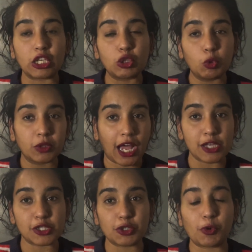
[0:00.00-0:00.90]

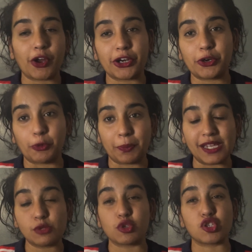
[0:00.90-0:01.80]
2,200
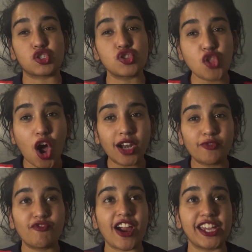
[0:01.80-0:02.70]
rupees, which is
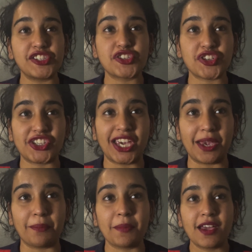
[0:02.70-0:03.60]
not very
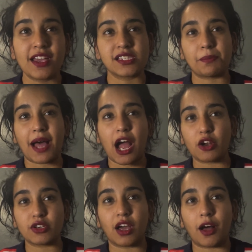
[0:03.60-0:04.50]
cheap. It's
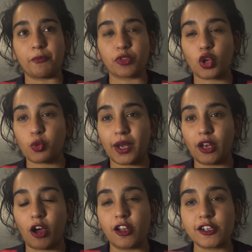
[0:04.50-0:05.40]
about
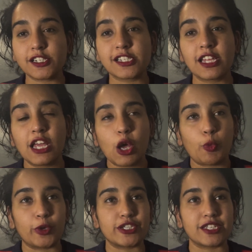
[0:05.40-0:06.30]
$20,
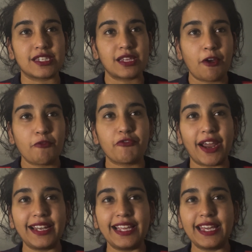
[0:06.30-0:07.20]
which is
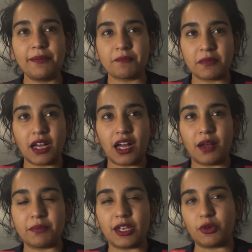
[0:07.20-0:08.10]
fairly,
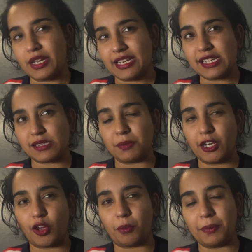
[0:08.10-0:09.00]
it is
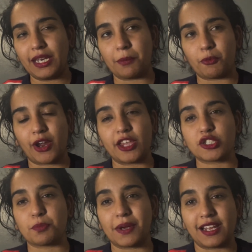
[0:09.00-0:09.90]
medium
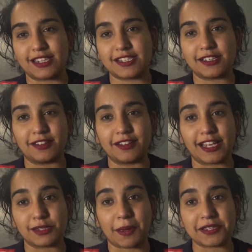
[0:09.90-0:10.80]
range, but it's still
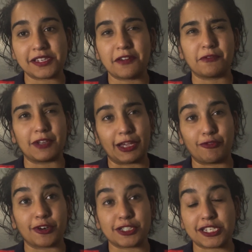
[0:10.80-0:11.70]
expensive, like
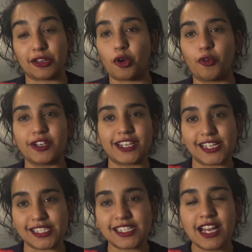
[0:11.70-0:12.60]
for just a COVID
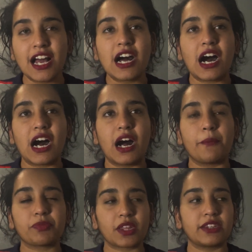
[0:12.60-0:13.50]
test.
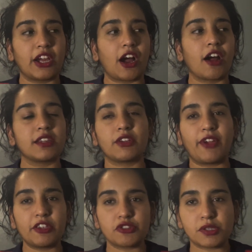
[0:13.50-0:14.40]
The
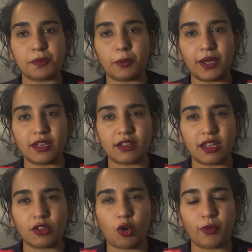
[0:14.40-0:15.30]
ranges between
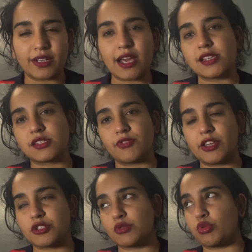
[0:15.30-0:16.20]
in COVID tests
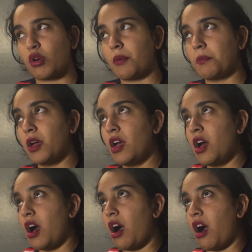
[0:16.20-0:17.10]
ranges from
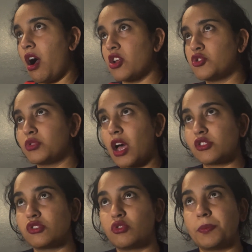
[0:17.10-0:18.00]

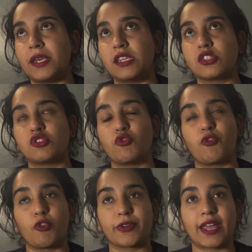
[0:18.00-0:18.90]
2,000 rupees to
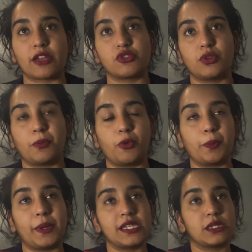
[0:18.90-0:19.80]
4,000
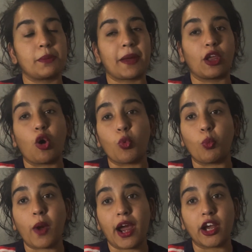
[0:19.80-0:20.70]
rupees, depending
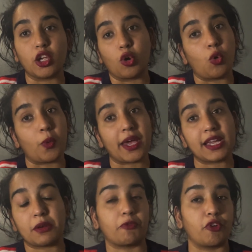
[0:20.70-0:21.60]
on where you're
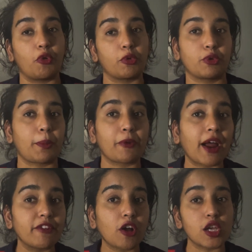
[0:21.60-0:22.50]
going. If you go to a
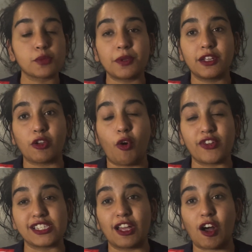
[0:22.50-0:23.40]
private hospital, it
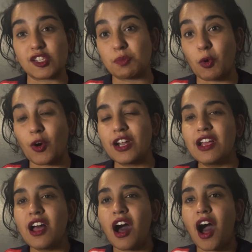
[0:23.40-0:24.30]
obviously costs more.
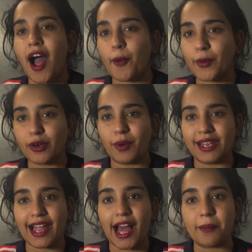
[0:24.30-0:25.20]
I went to a
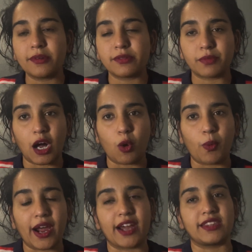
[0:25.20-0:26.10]
lab
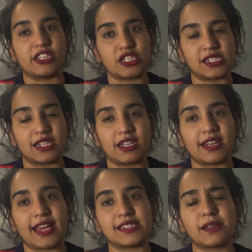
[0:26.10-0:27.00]
where they just did the
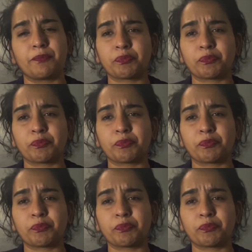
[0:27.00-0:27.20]
test.